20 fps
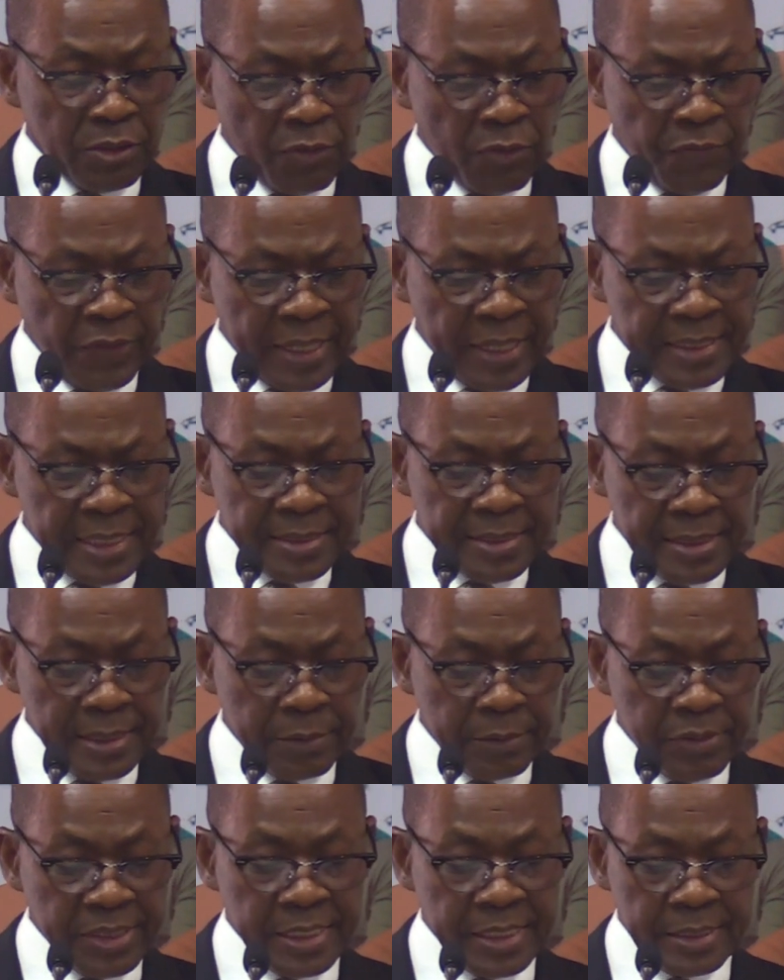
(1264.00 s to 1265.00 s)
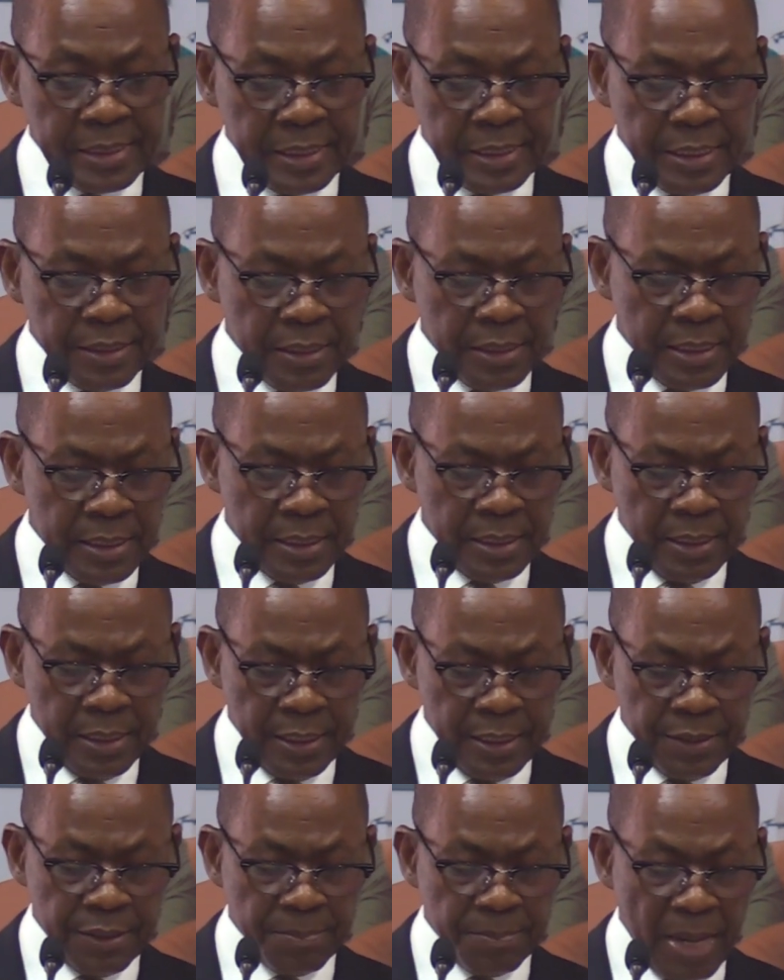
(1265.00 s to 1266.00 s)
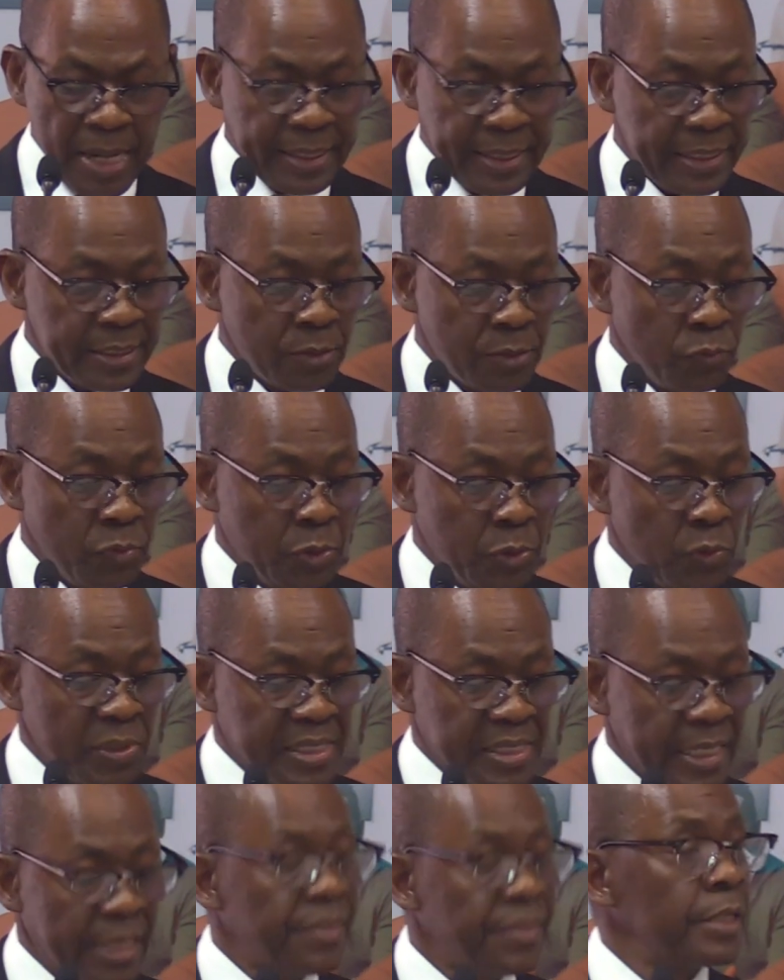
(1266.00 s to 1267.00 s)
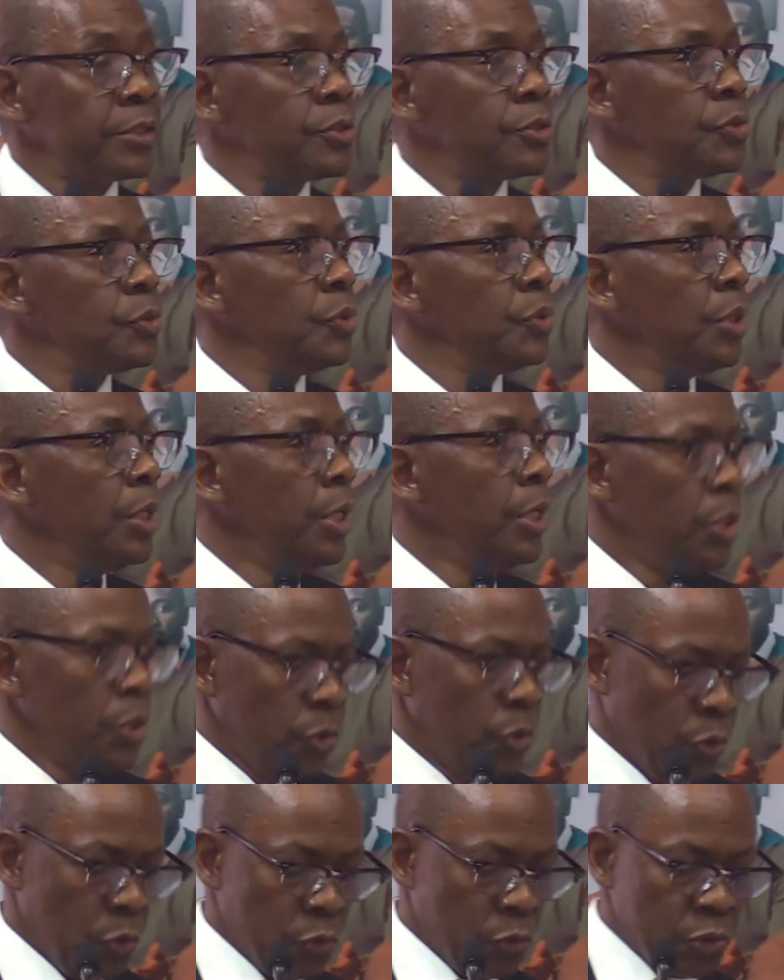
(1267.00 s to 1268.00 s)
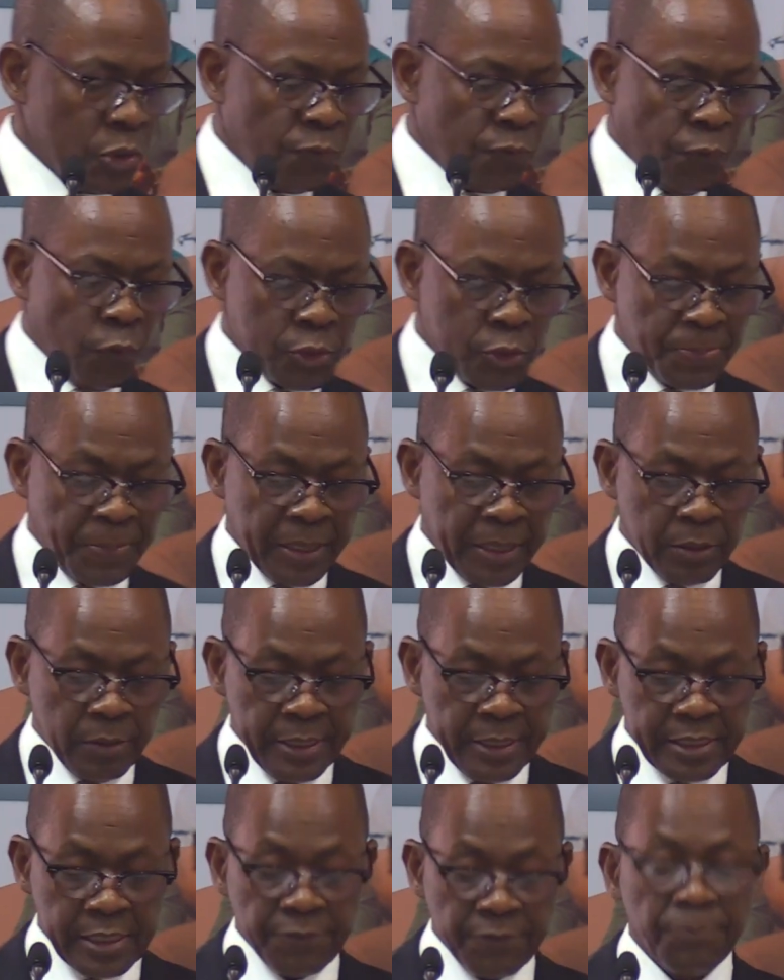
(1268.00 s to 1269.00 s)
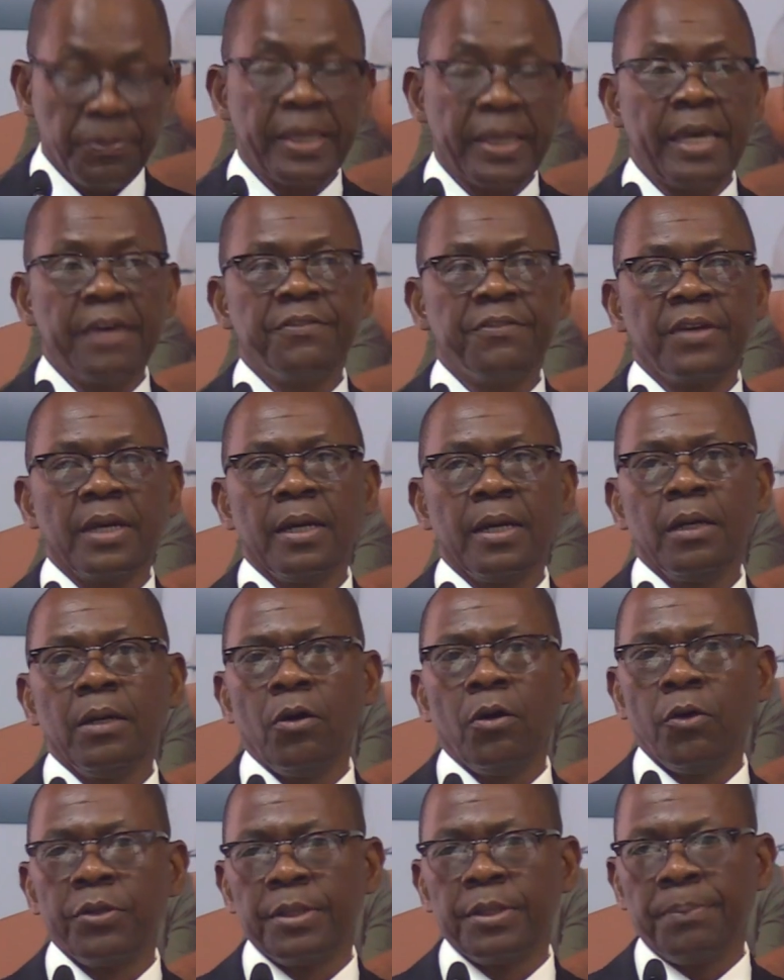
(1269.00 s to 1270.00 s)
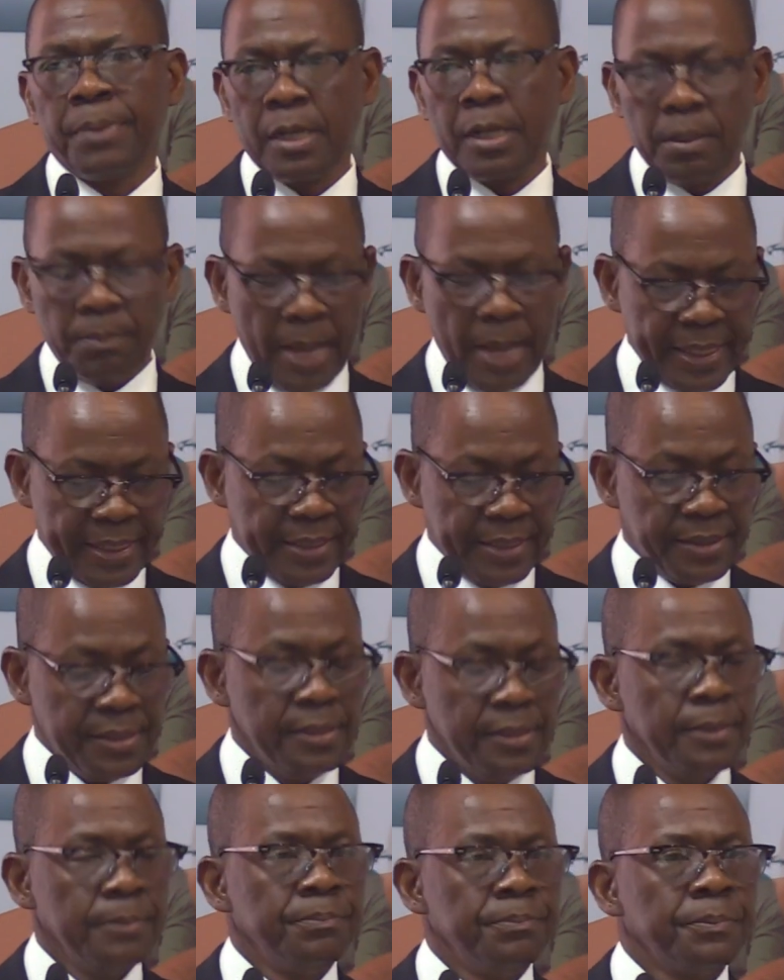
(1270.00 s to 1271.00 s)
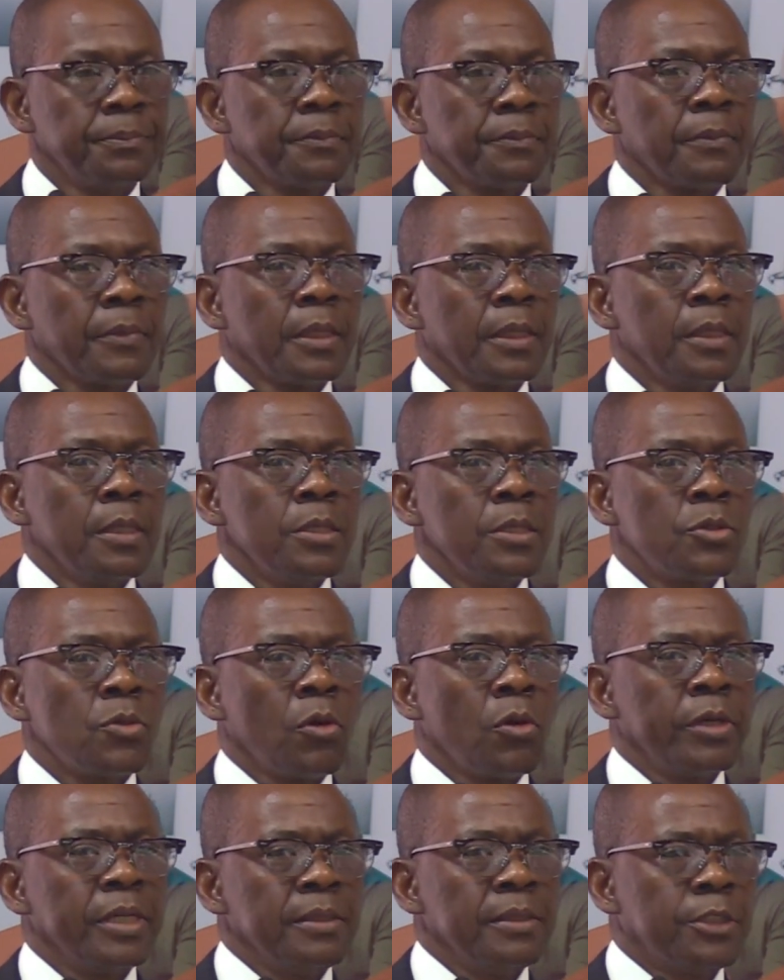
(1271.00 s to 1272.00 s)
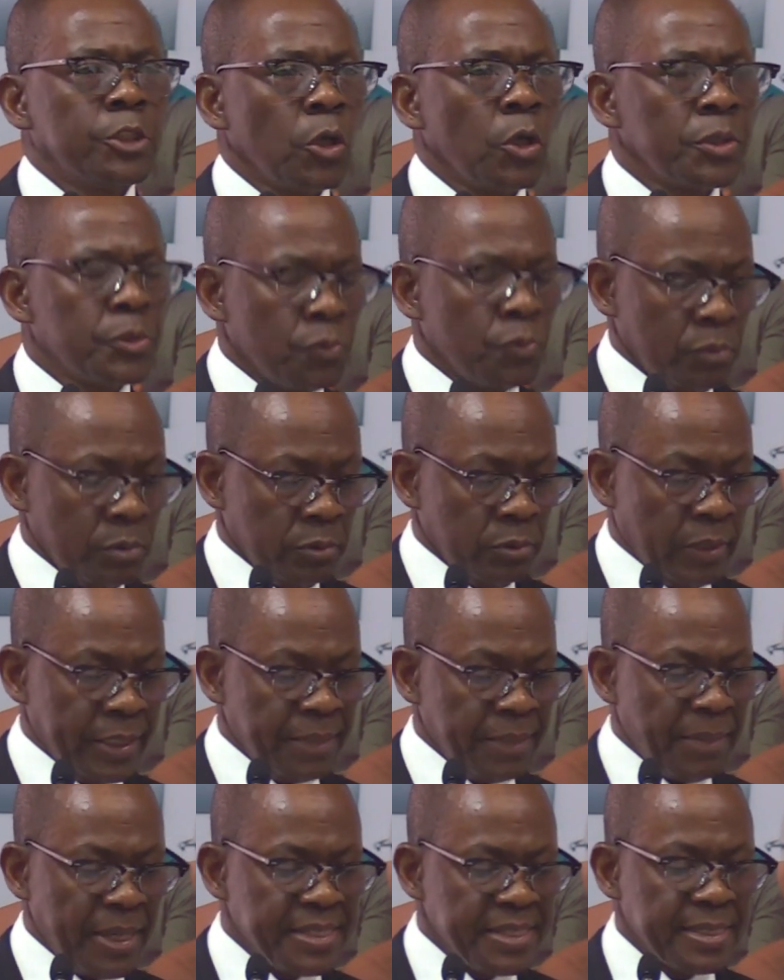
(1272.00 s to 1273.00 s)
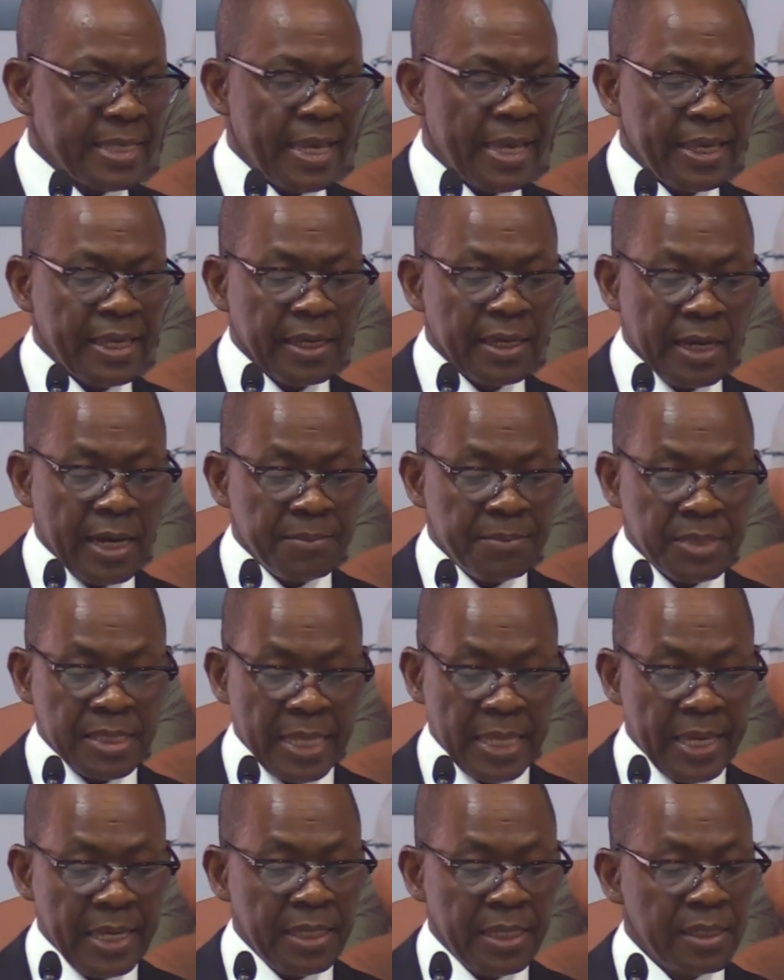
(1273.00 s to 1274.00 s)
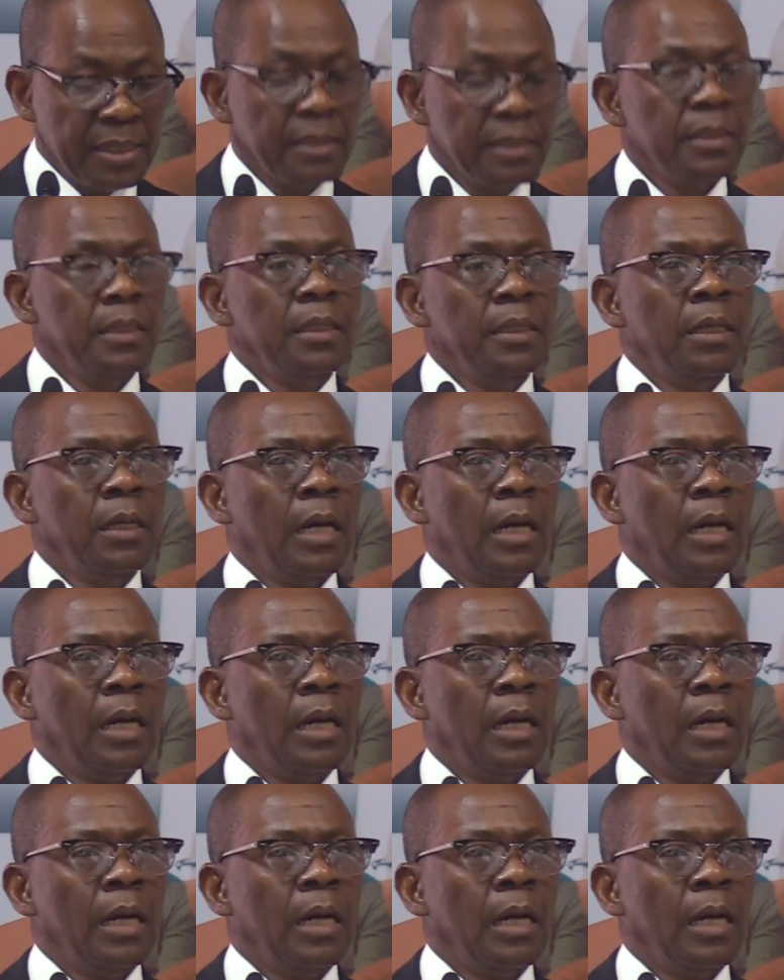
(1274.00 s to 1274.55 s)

of excess liquidity in the market, which was hitherto used for speculative behavior on the parallel market. So in short, what am I saying? I'm saying